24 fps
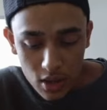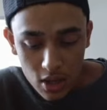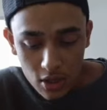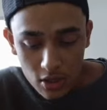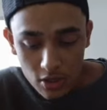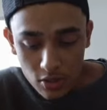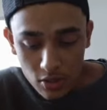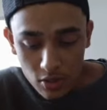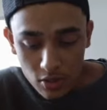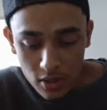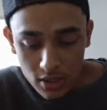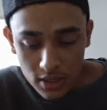
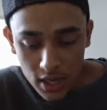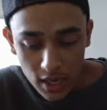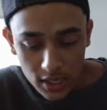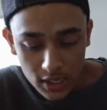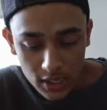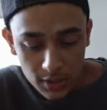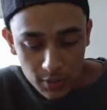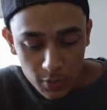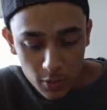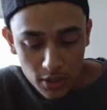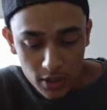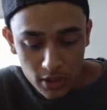through the
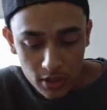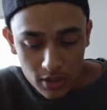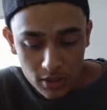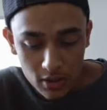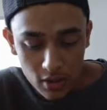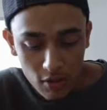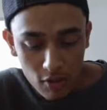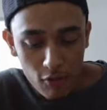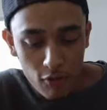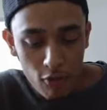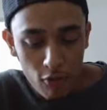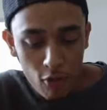testimonies
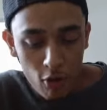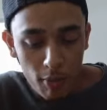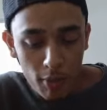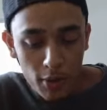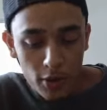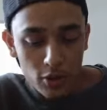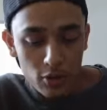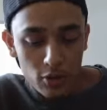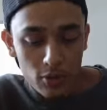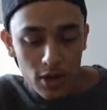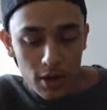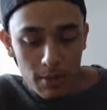of former
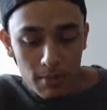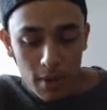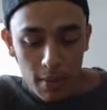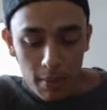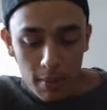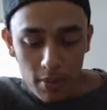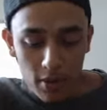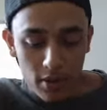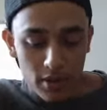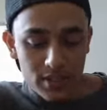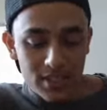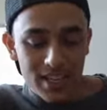unit
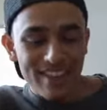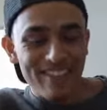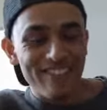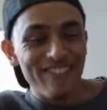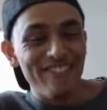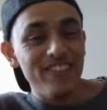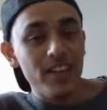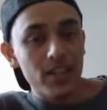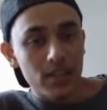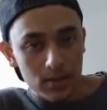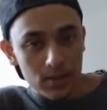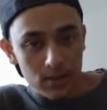members and
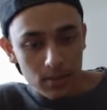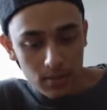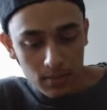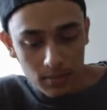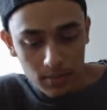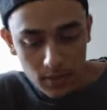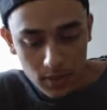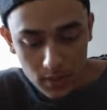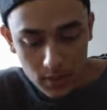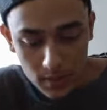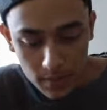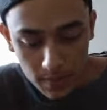
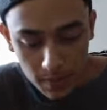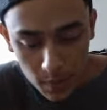victims.